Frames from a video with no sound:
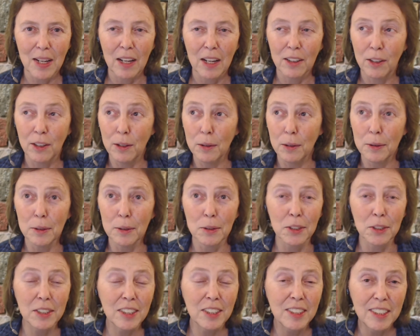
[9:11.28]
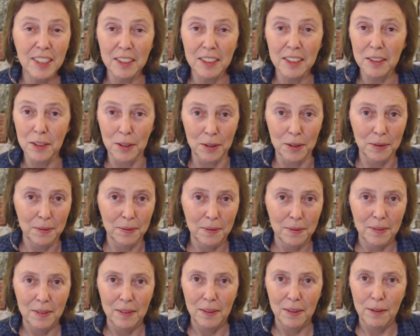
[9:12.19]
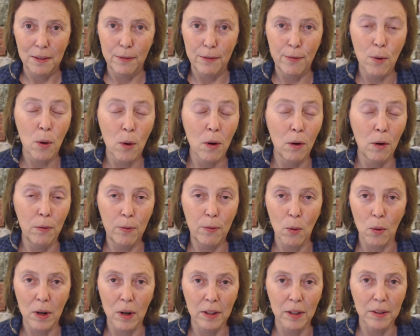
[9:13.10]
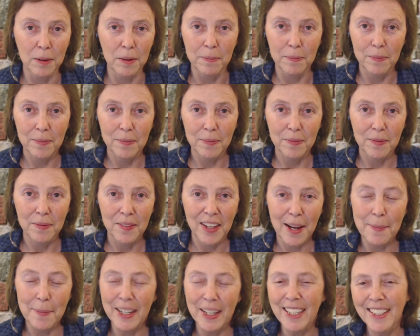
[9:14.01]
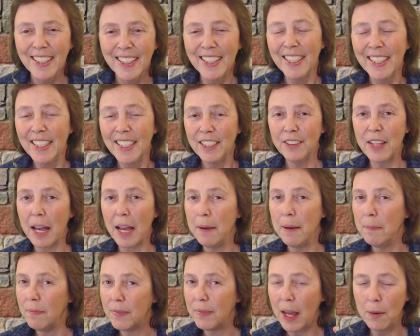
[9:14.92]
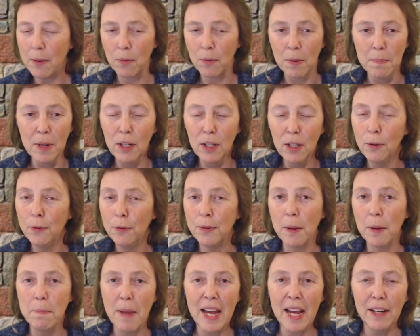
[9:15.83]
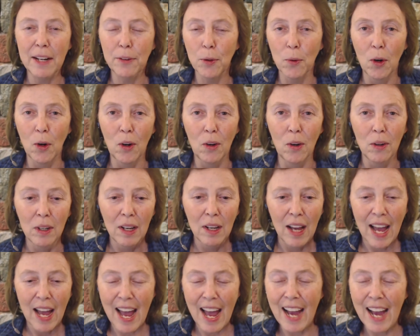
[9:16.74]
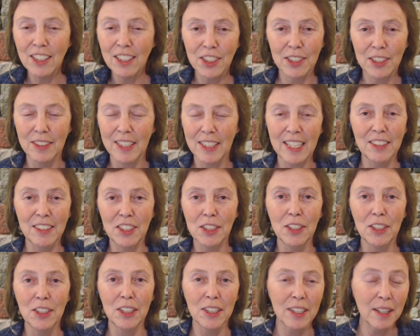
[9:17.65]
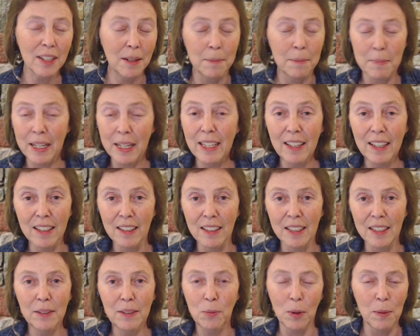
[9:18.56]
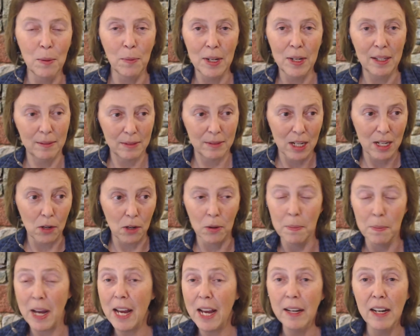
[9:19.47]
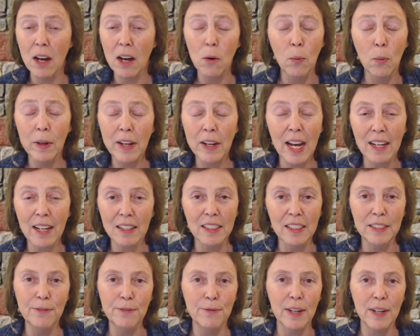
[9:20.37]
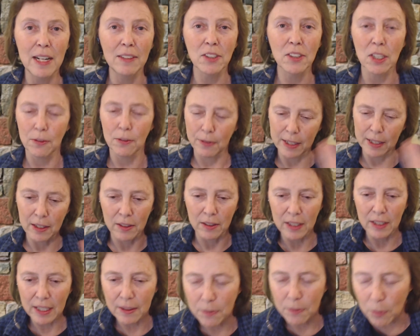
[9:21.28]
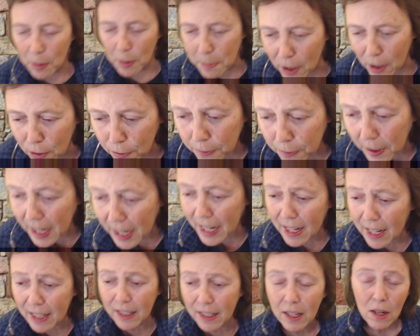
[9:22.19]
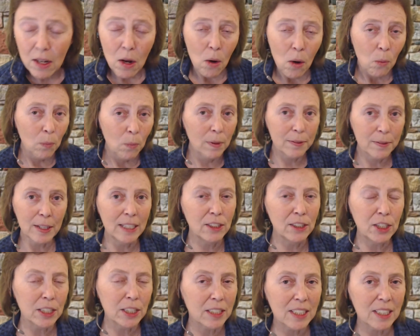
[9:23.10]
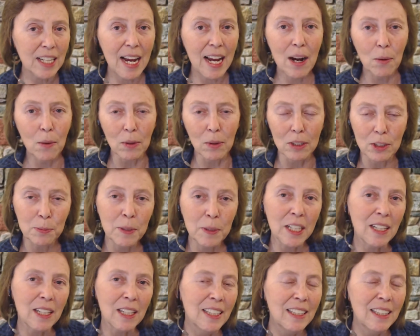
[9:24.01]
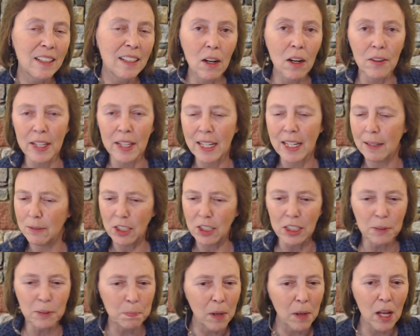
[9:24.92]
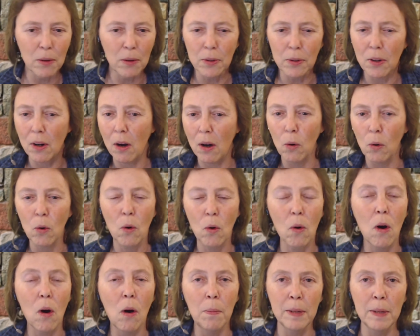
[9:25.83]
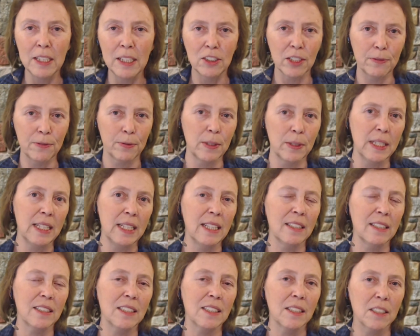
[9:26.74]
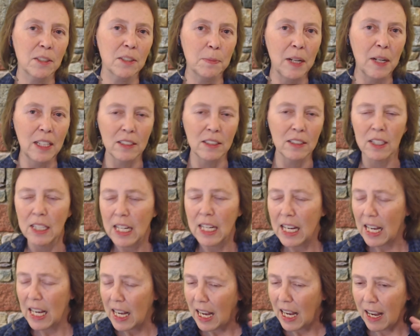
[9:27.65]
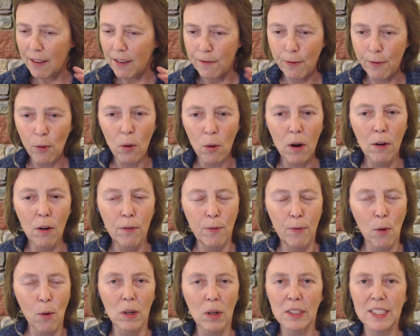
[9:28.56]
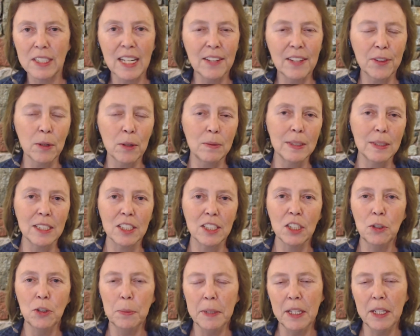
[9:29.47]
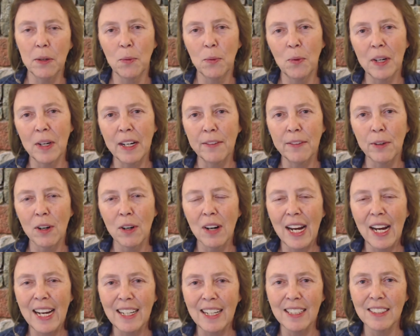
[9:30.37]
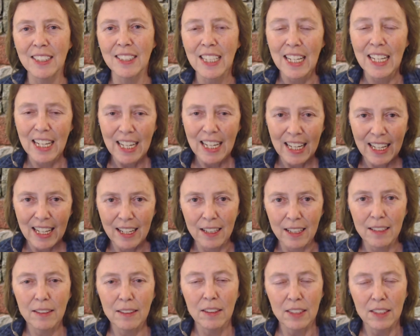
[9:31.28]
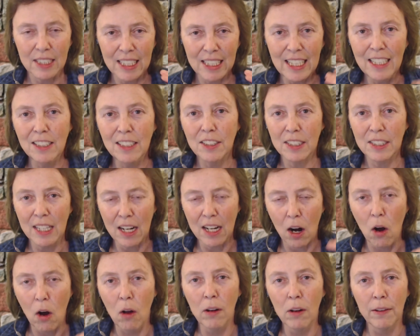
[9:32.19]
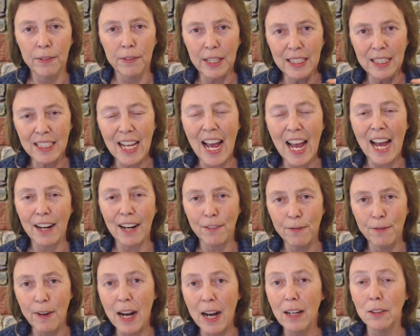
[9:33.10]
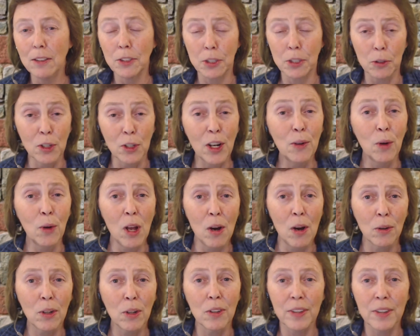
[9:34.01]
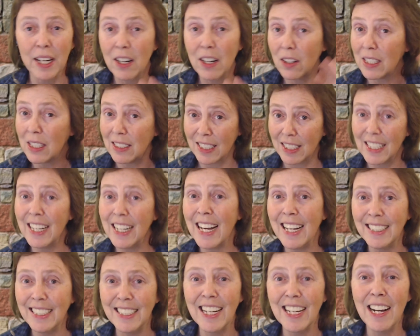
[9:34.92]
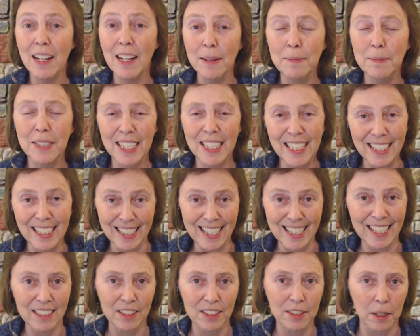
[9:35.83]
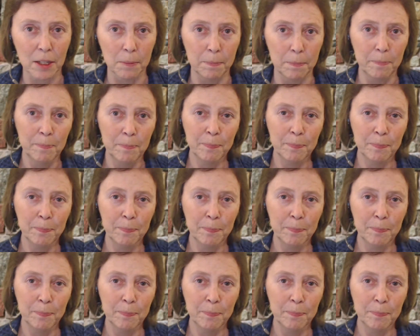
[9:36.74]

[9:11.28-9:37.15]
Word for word: Google's still 404ing them. I mean, they removed the manual action they took immediately when we told them, hey, no, we got clean files over here, and it removed that within just hours. But cleaning all that up, she's blown her whole crawl budget for the next 6 months. And 404's out the wazoo and whatever as it sees that all of these hacked files are no longer there, because it had time to index them